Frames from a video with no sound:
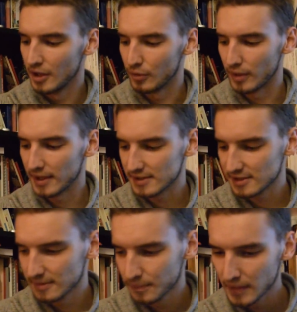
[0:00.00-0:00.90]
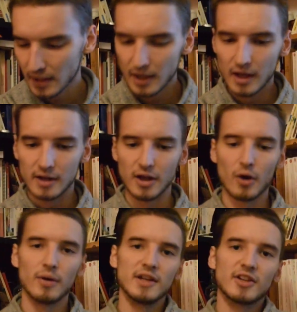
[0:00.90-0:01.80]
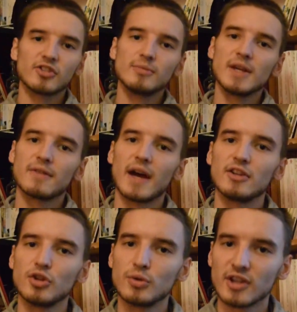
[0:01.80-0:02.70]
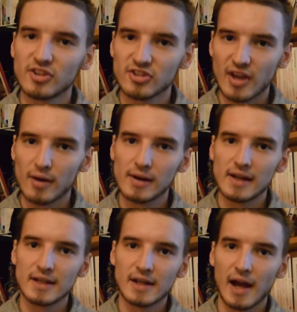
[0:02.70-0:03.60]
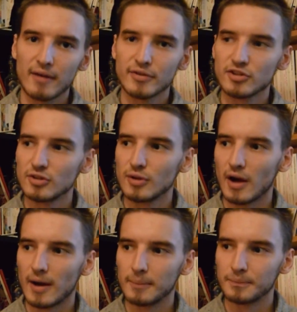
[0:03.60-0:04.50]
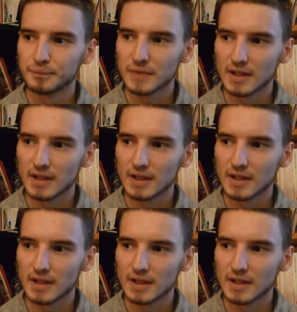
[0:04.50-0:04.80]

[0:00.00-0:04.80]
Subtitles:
Right? Now, it doesn't mean that you necessarily have to,